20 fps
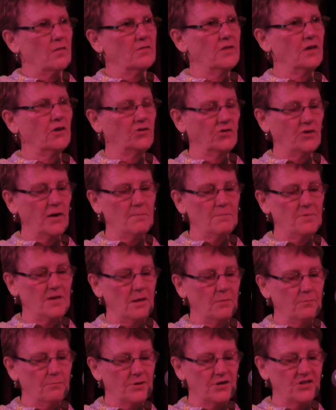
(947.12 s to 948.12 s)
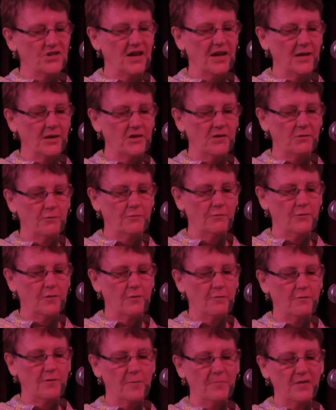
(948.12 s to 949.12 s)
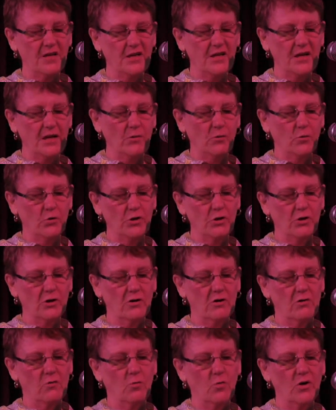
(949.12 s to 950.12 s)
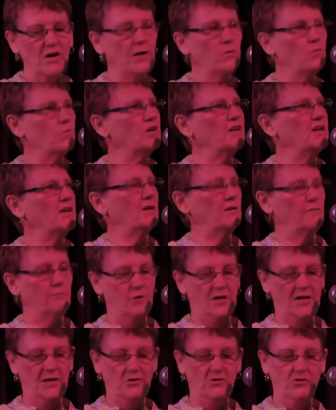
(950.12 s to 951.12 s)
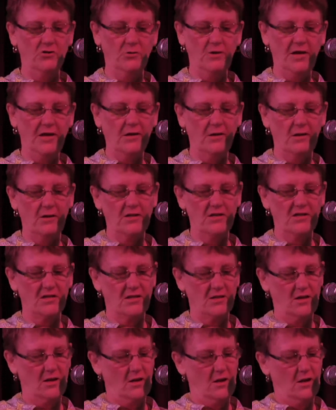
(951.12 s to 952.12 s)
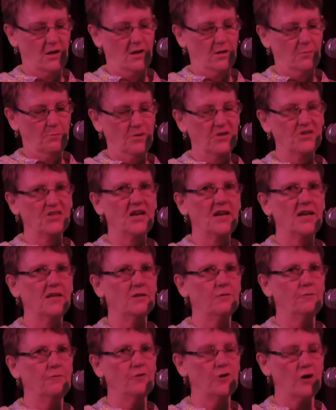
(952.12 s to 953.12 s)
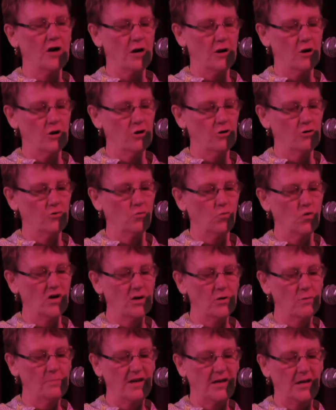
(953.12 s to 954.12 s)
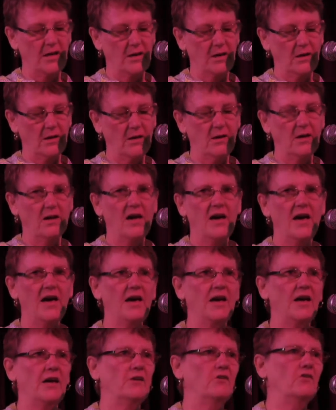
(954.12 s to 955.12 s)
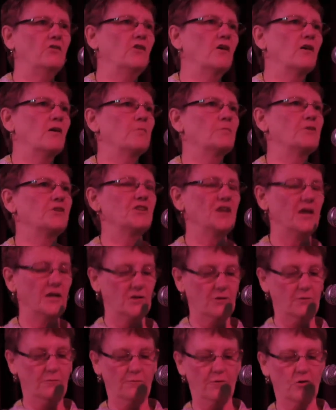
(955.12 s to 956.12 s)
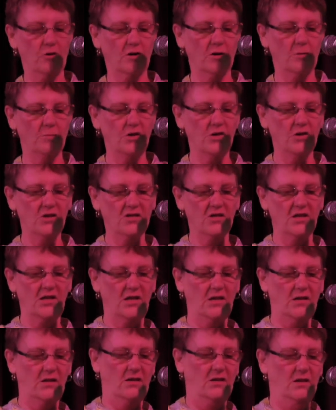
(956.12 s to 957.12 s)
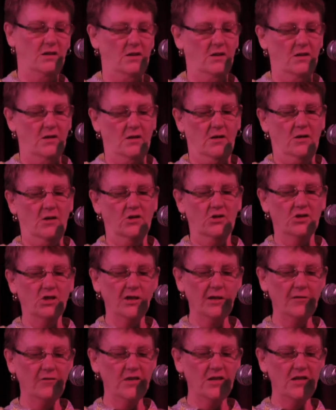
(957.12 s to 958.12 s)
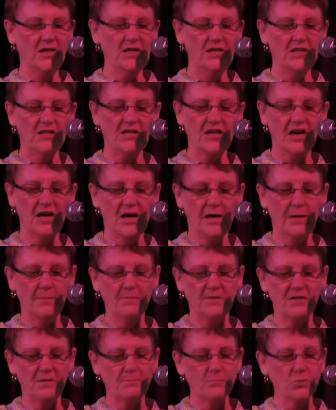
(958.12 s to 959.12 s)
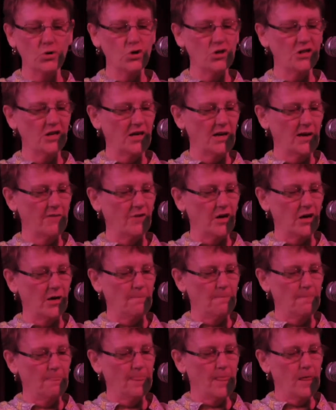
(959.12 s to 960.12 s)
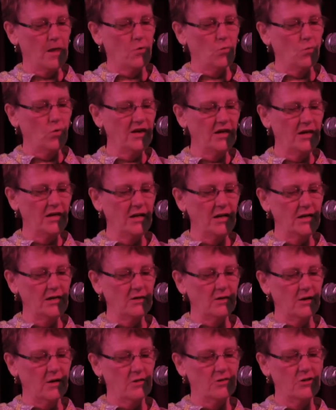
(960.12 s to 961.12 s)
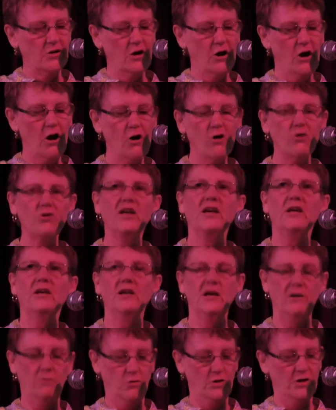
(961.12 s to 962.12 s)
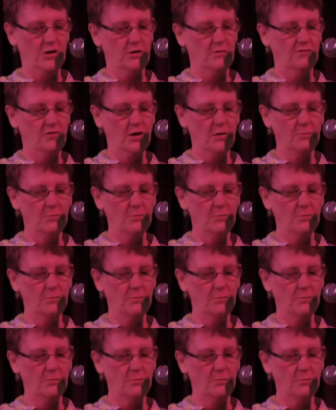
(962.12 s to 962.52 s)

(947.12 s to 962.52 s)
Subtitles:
There's something protective from the network we weave when doing this. Protective for our own well-being and protective for community. To live in these times more than ever, we need the holding network of